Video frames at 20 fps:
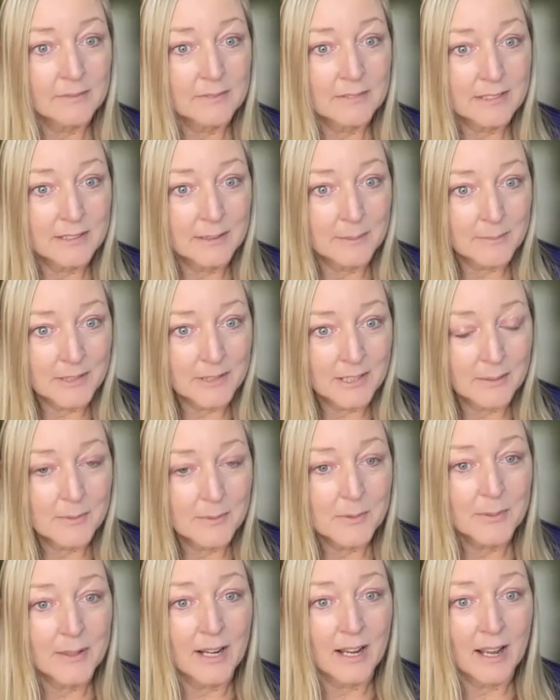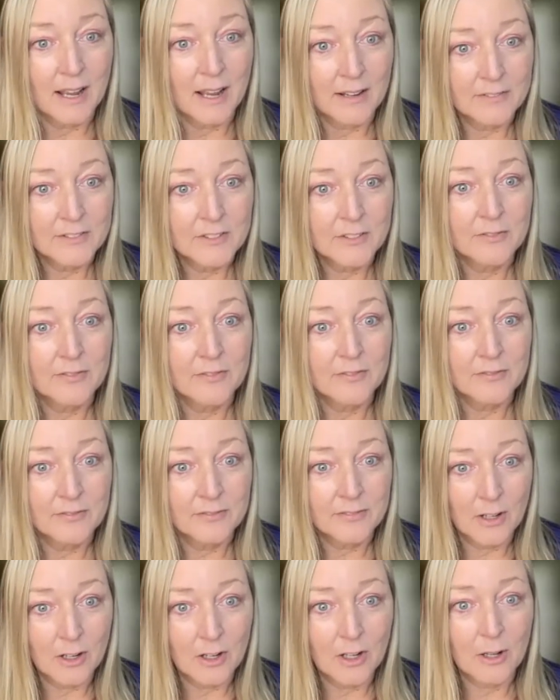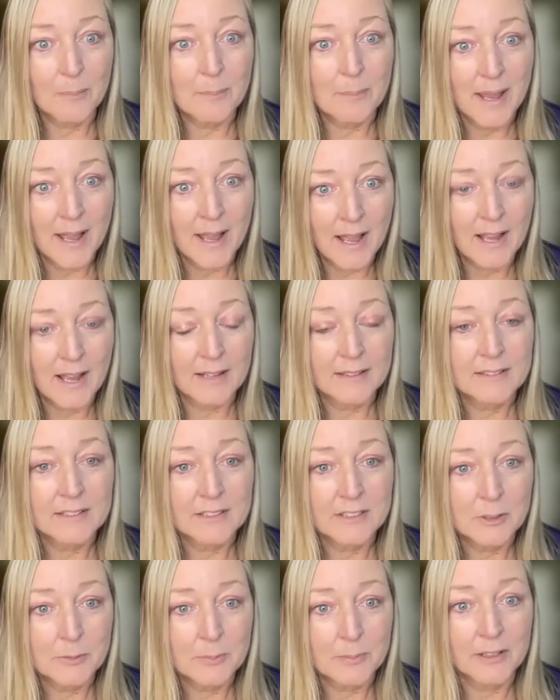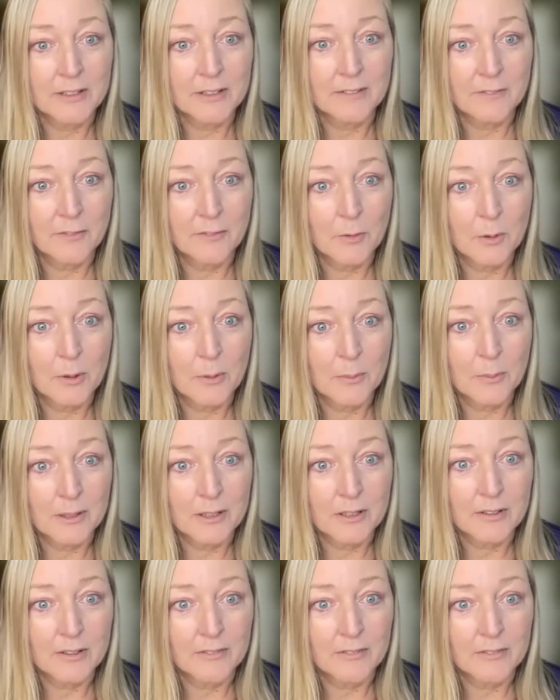Sometimes we have to fall back to spring forward,